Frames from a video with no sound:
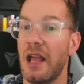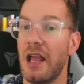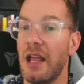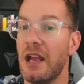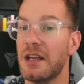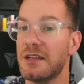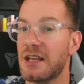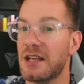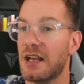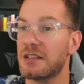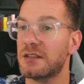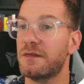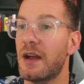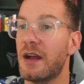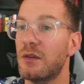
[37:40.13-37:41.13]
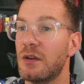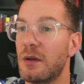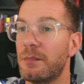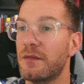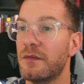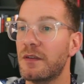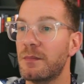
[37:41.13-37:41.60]
AI Stats found a
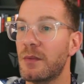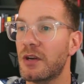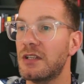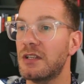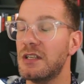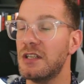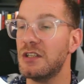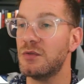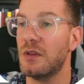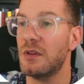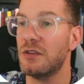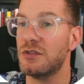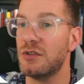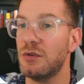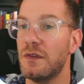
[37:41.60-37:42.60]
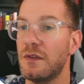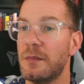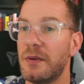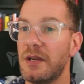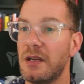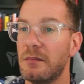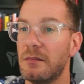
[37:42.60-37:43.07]
perfect market niche with its
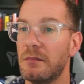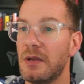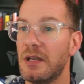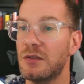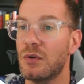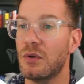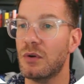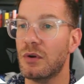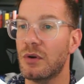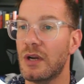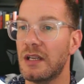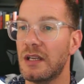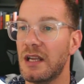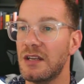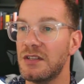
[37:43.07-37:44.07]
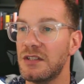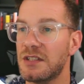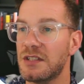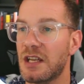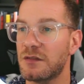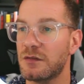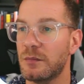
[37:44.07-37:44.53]
UVP, mid-core engaging
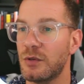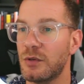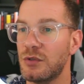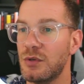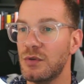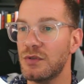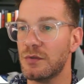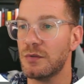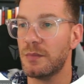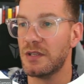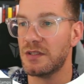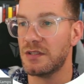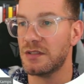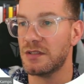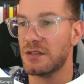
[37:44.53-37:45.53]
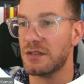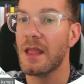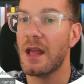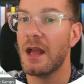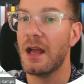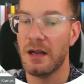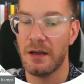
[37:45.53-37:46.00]
stats for both users and businesses.
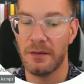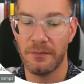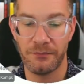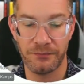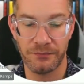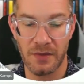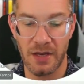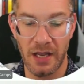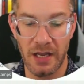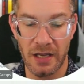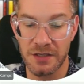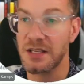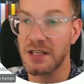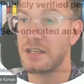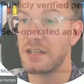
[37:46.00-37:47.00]
AI Stats